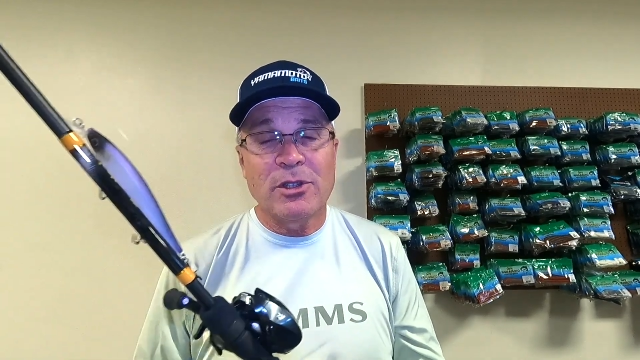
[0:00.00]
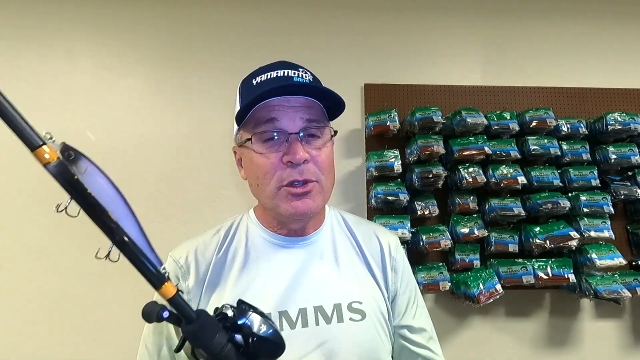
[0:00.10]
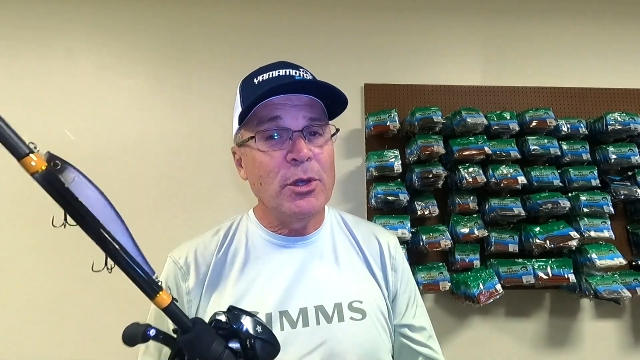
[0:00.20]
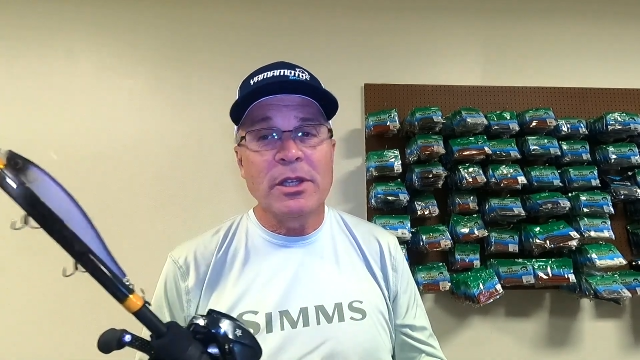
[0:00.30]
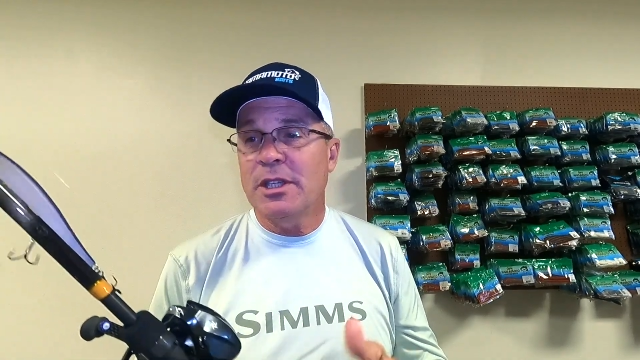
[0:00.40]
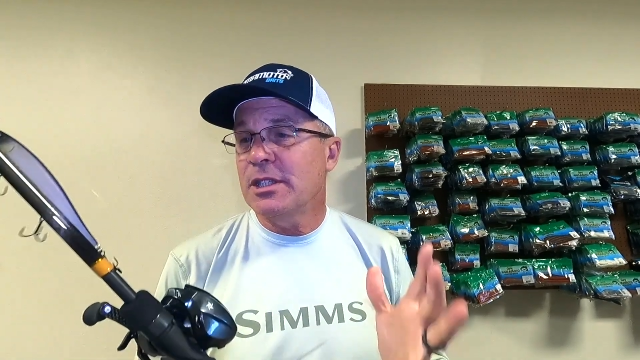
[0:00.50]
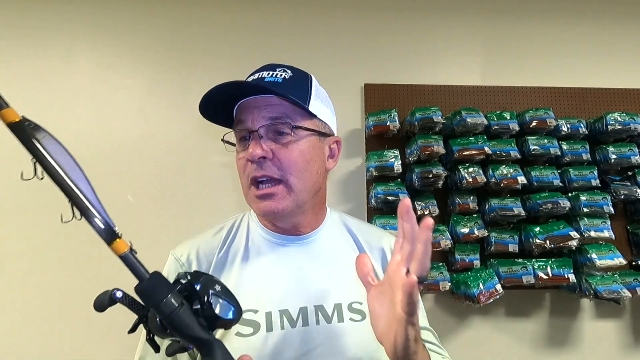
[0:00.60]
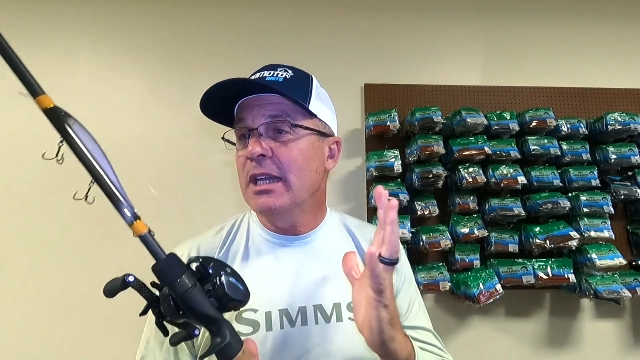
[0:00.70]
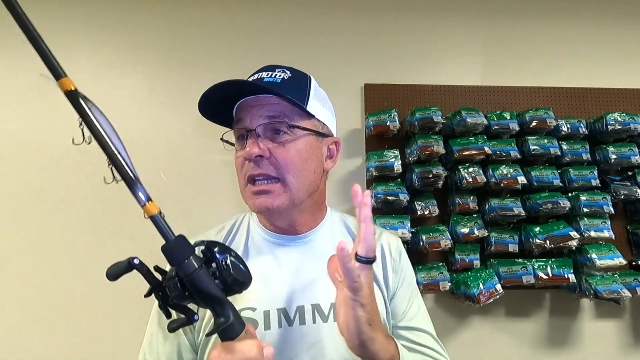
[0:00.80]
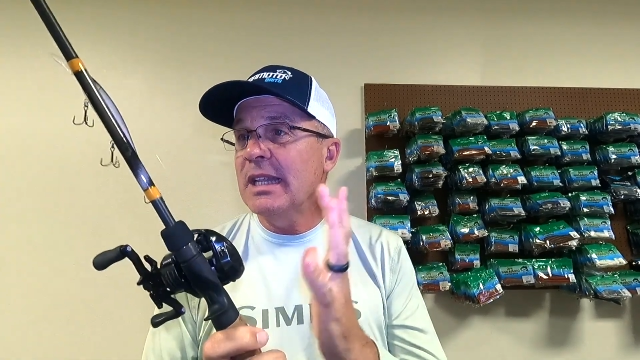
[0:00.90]
So you can just
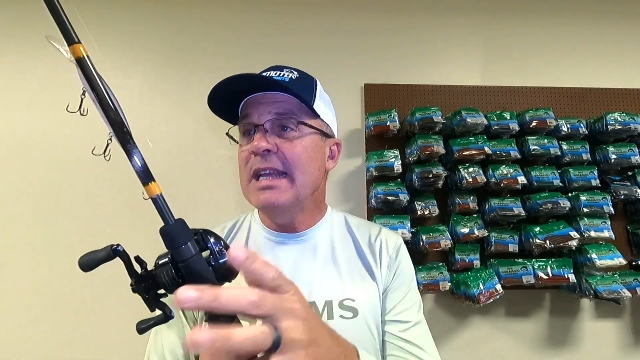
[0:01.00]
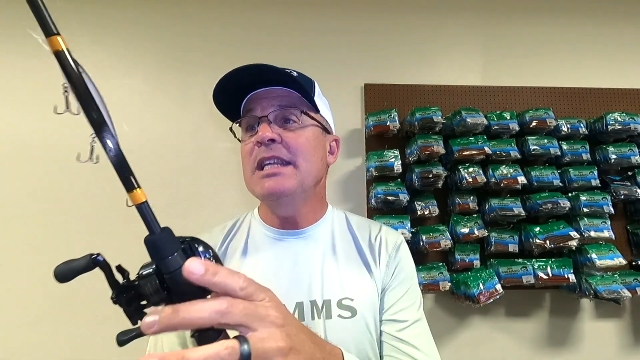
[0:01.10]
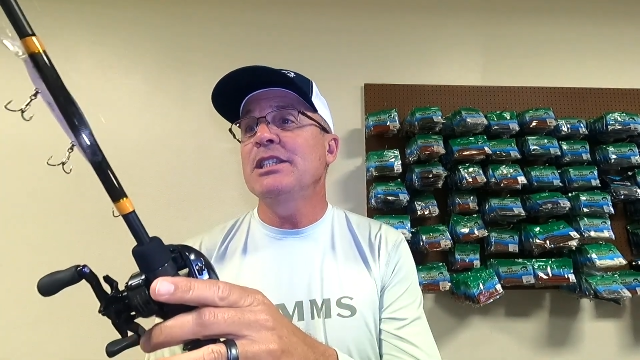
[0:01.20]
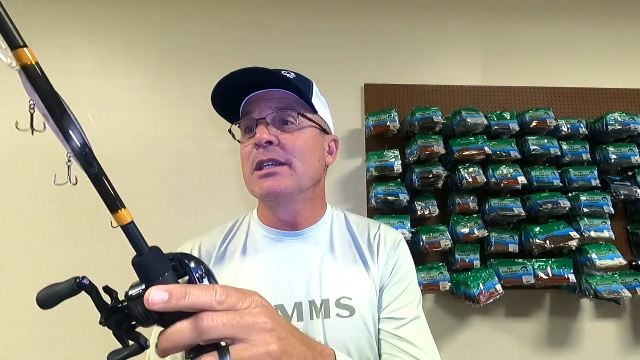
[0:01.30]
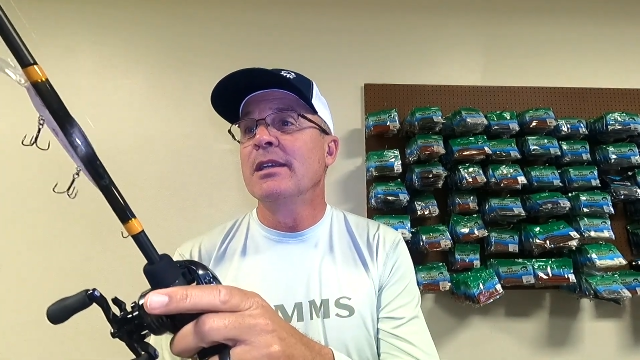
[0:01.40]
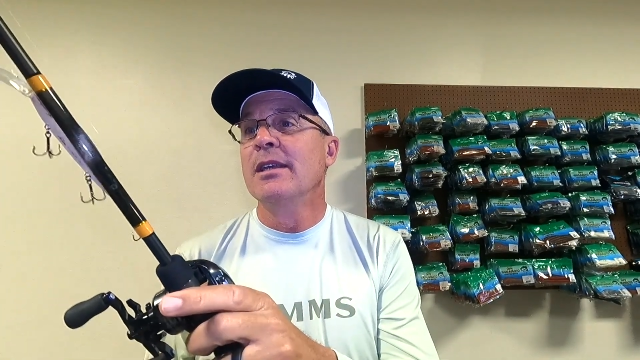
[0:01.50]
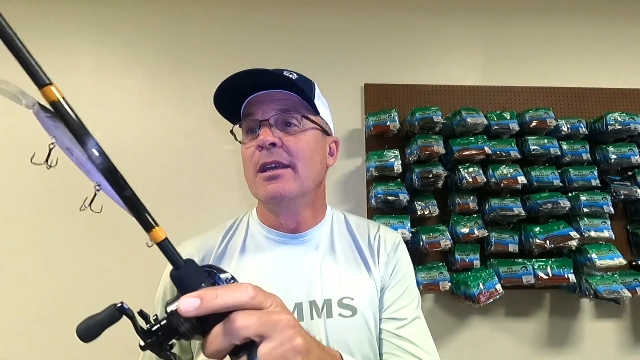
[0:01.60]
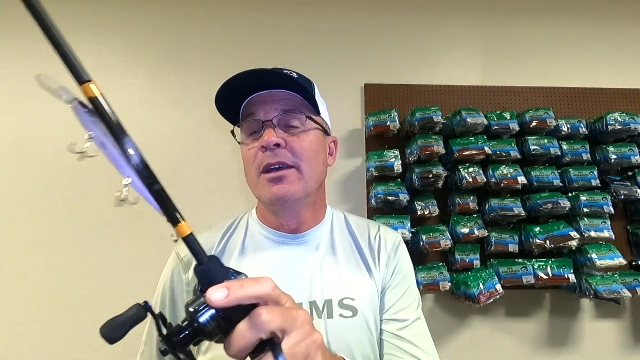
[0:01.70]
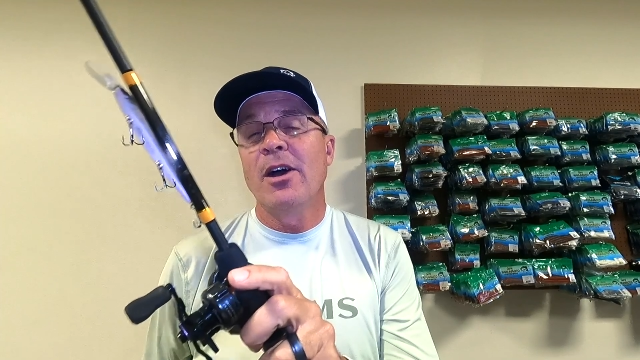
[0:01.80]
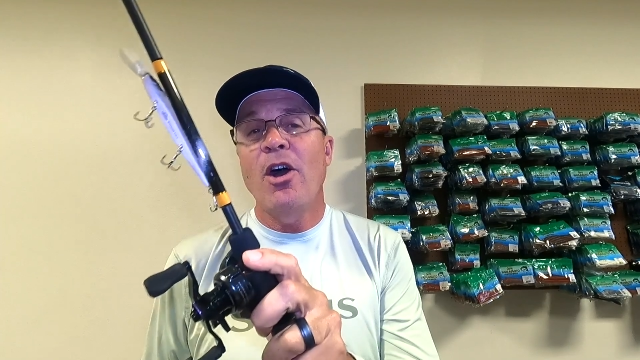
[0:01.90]
unleash
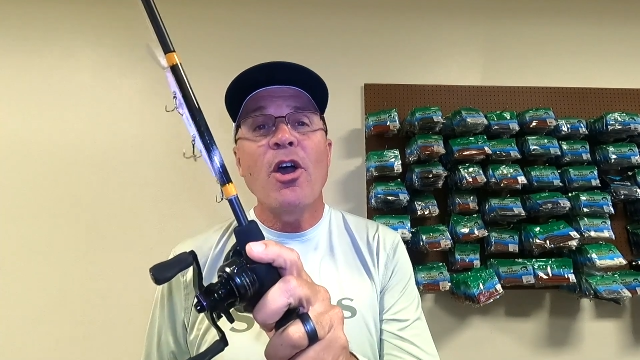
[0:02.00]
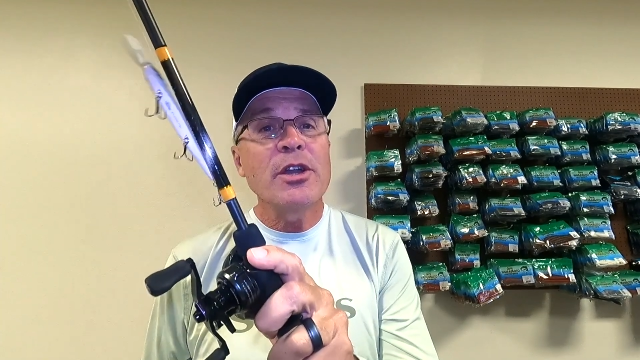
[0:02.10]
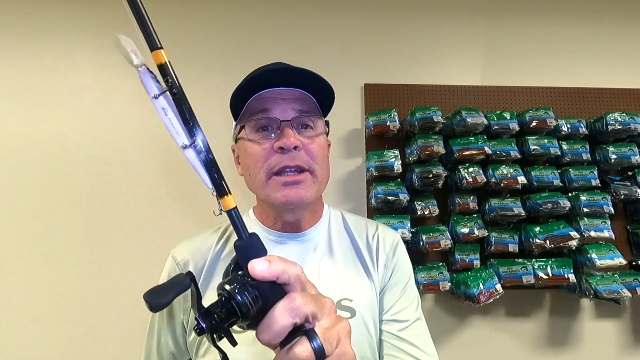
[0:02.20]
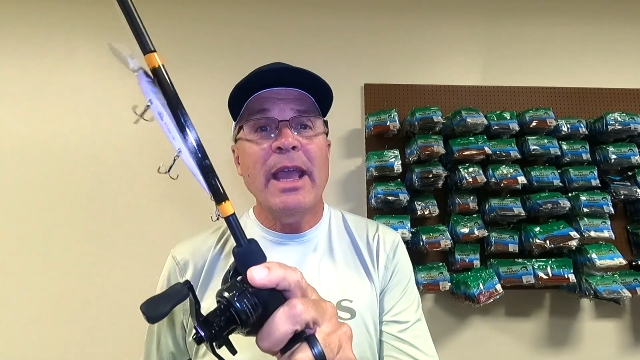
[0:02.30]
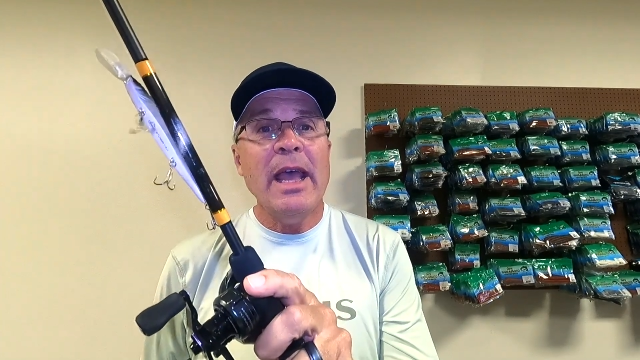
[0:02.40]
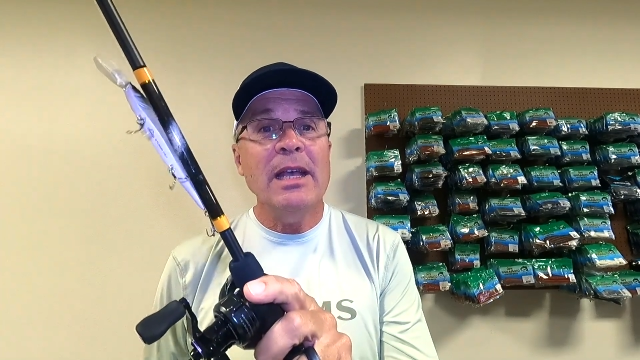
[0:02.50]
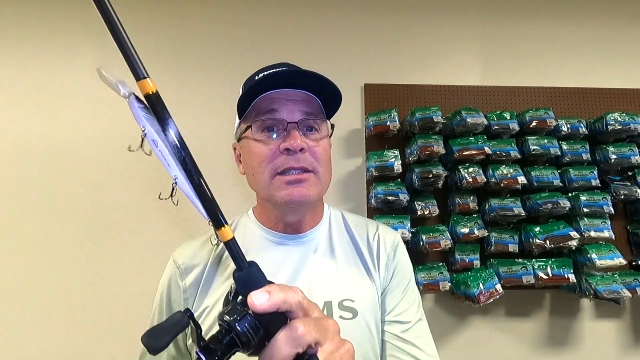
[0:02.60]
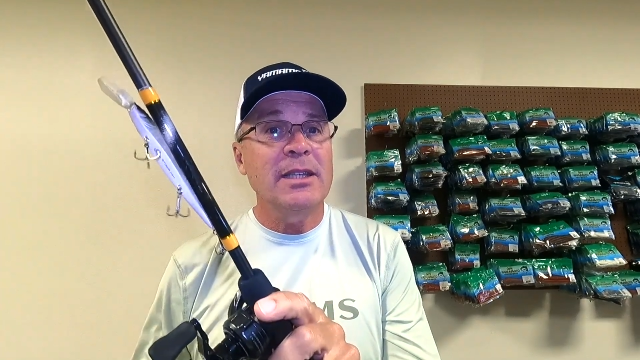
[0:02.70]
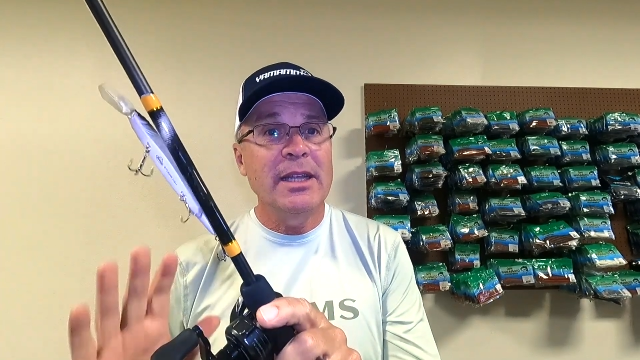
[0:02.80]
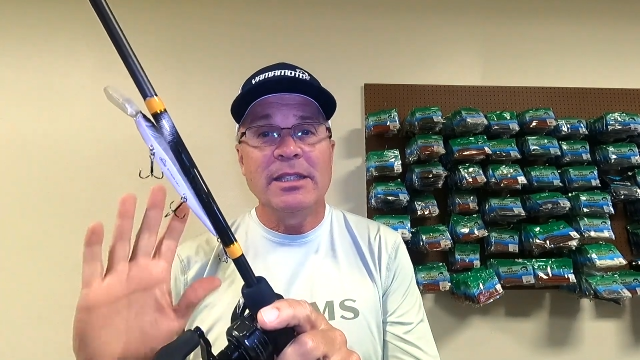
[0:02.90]
a hard
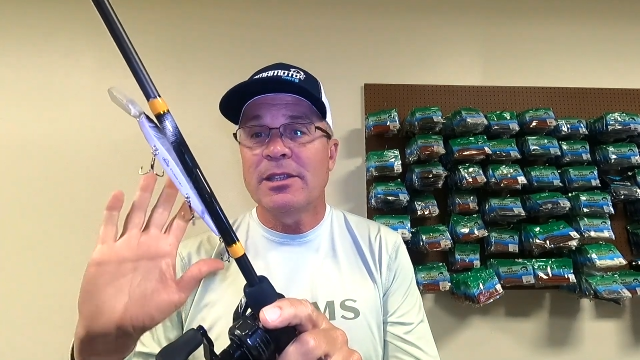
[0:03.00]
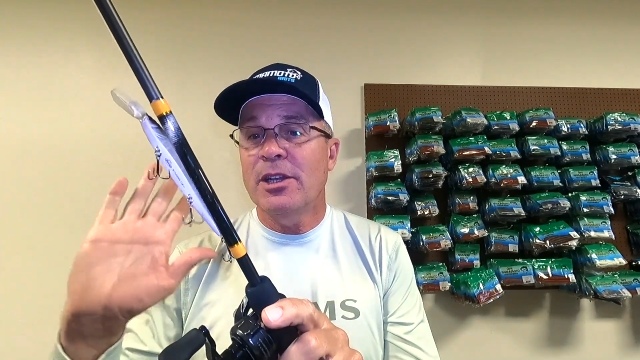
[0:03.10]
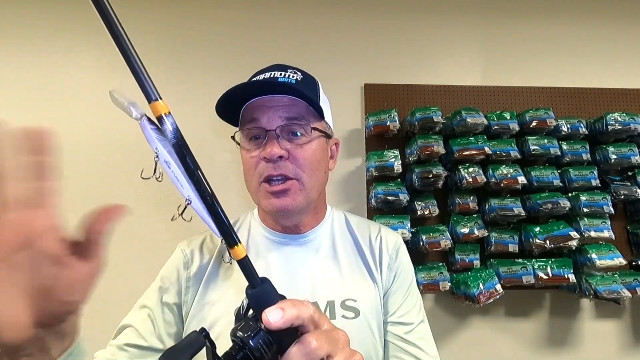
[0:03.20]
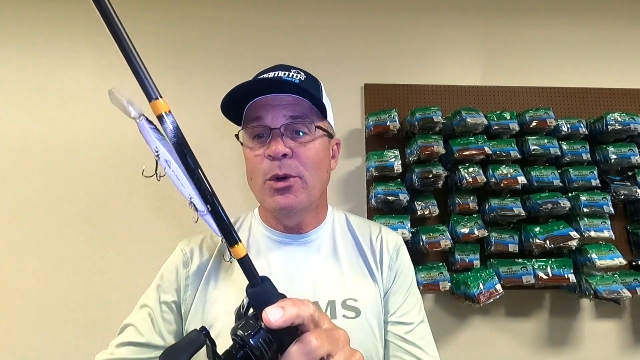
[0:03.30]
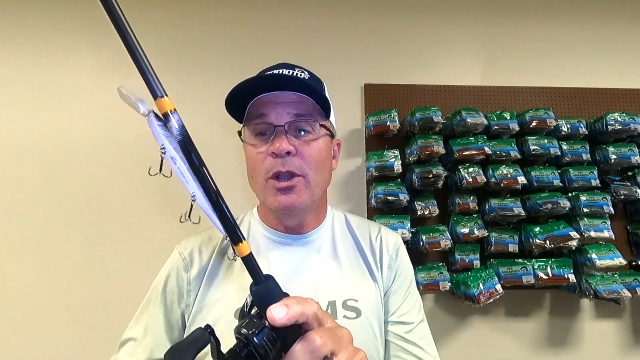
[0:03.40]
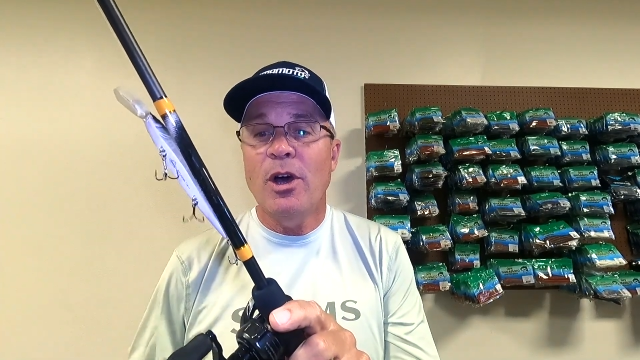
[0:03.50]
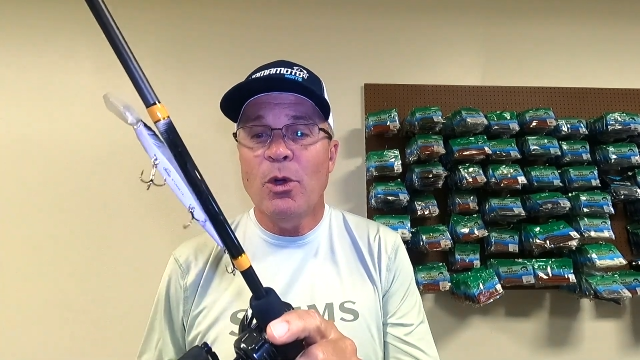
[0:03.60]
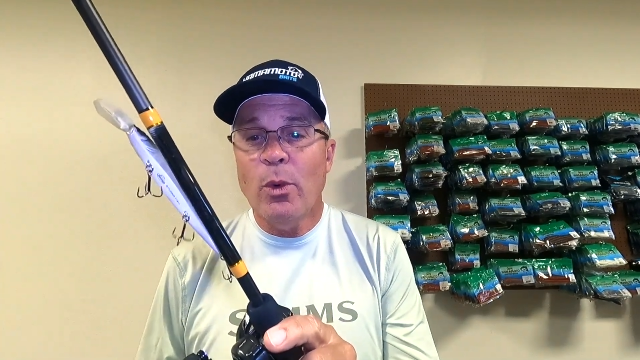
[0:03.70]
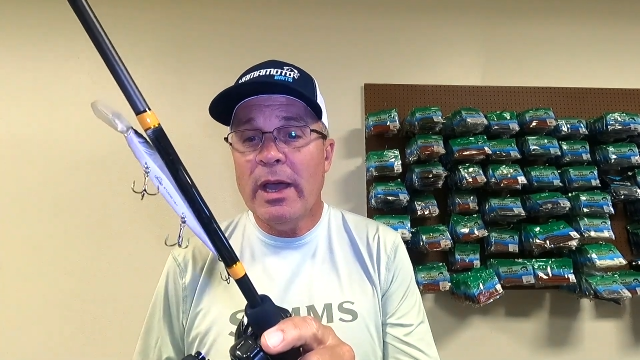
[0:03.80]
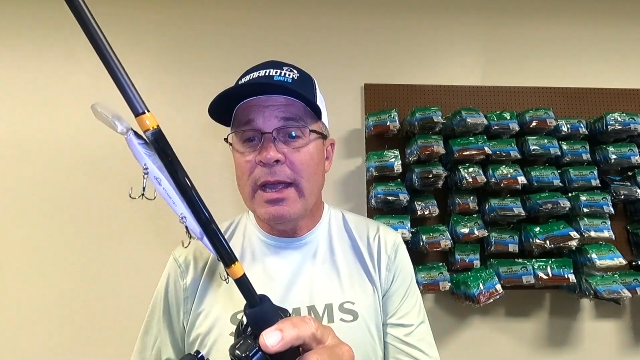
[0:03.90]
cast and it's going to go a
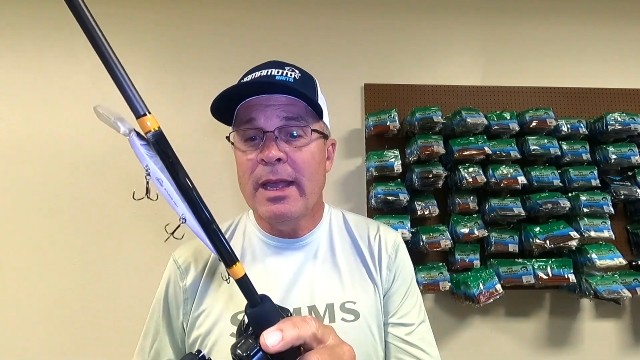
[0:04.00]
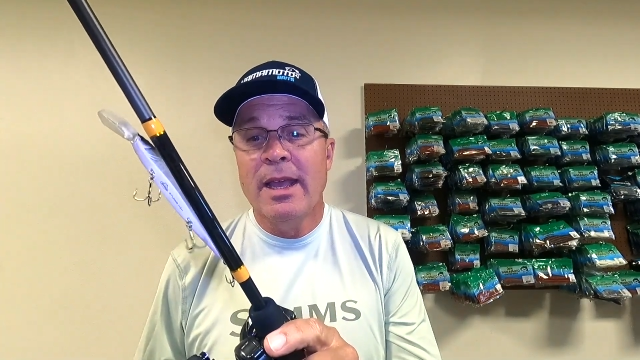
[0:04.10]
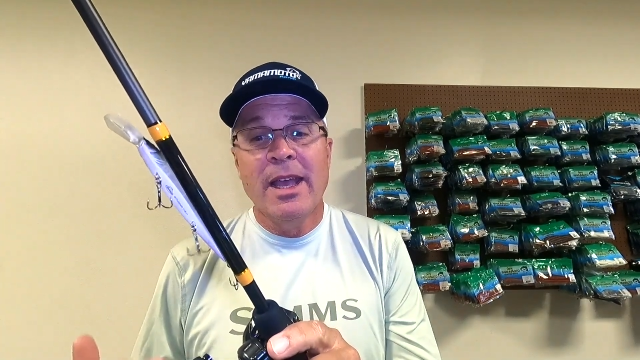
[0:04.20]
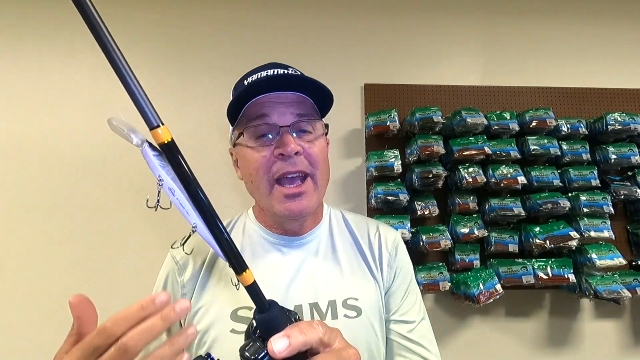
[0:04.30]
long way.